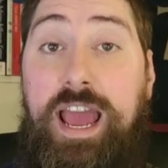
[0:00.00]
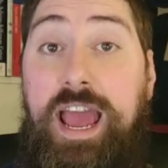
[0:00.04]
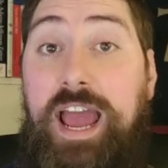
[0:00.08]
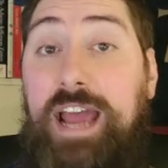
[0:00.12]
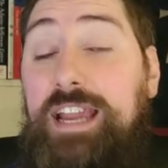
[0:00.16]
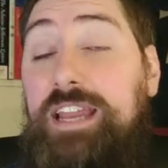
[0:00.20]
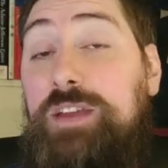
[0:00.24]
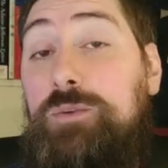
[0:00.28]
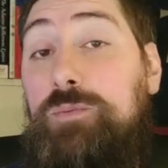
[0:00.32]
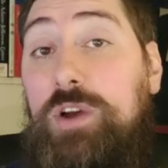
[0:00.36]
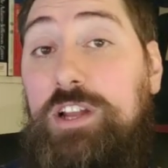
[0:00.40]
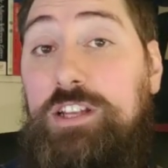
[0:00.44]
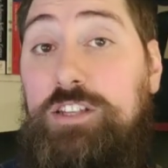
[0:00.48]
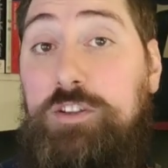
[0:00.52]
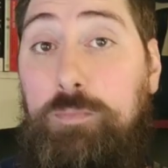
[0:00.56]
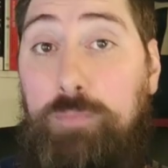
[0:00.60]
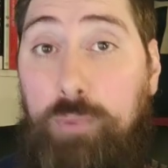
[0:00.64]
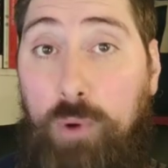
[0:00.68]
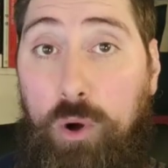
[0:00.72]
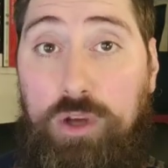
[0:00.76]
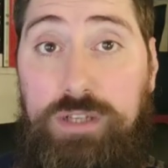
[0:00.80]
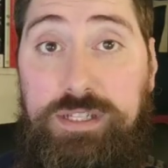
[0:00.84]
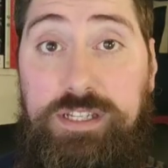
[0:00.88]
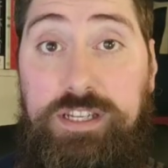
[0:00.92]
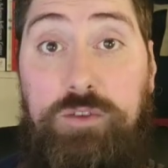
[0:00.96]
and he went to
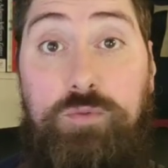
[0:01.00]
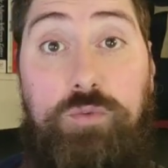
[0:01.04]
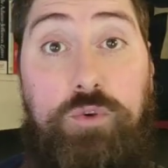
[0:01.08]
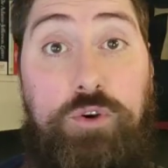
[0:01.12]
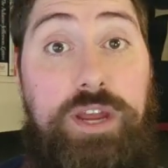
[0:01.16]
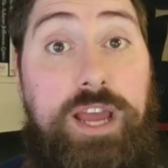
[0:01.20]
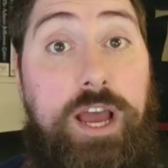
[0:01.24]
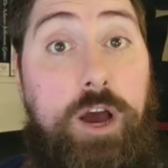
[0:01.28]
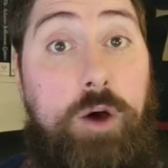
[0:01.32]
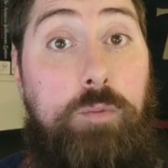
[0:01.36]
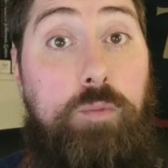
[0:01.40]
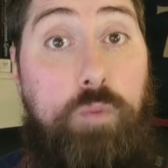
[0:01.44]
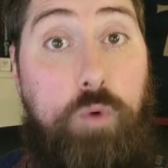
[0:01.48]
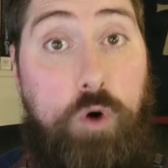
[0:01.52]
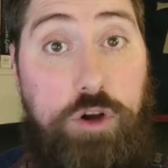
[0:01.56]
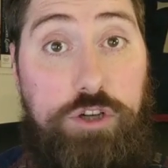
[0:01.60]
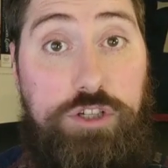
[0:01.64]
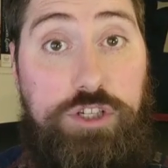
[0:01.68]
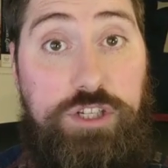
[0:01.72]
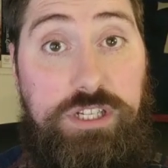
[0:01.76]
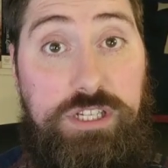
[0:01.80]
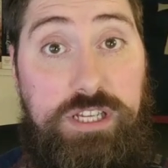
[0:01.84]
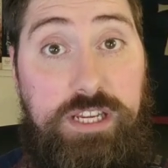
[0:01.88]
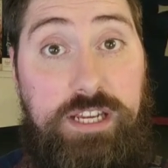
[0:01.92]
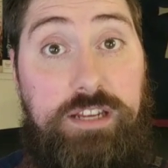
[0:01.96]
Boston where he helped
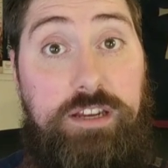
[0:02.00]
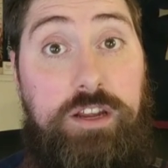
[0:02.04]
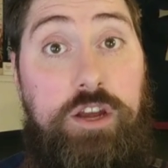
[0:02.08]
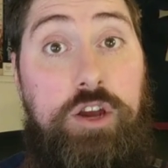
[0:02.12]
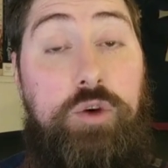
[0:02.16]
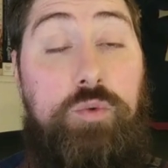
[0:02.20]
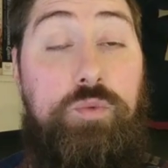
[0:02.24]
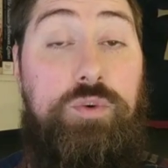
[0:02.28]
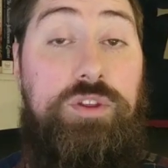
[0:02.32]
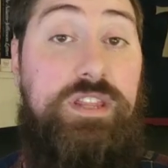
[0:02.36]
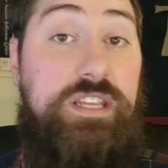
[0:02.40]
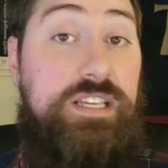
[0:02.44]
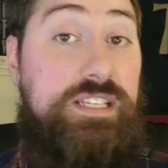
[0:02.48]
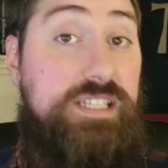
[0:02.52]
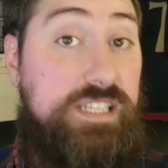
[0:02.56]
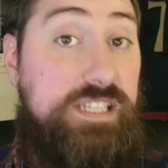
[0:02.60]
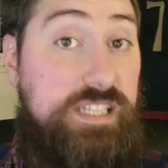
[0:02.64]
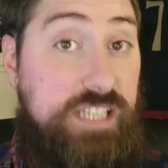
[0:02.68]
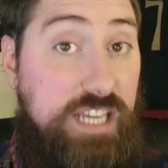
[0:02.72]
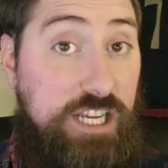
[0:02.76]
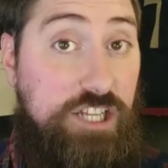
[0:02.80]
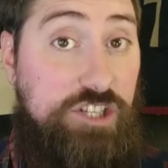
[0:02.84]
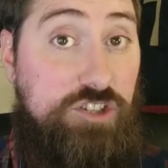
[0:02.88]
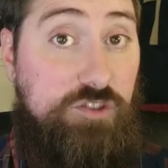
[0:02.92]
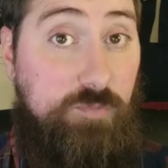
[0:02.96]
Washington with the
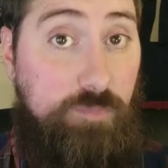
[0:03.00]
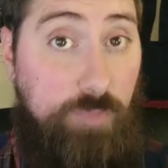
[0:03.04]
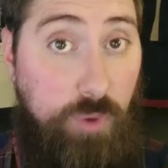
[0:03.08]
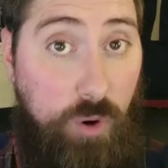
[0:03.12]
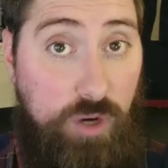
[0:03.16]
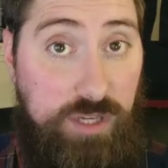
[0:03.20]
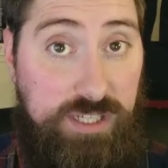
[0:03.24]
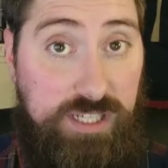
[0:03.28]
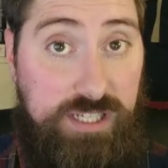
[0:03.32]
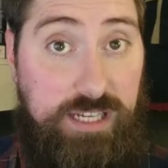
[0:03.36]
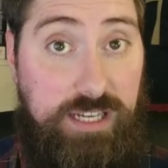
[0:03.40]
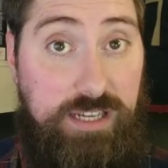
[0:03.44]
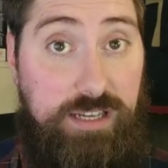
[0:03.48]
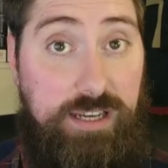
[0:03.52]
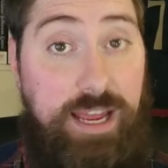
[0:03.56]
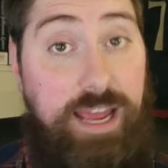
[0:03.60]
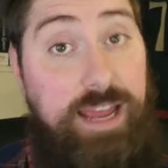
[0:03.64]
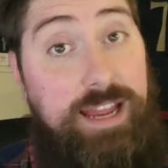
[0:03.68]
siege of Boston.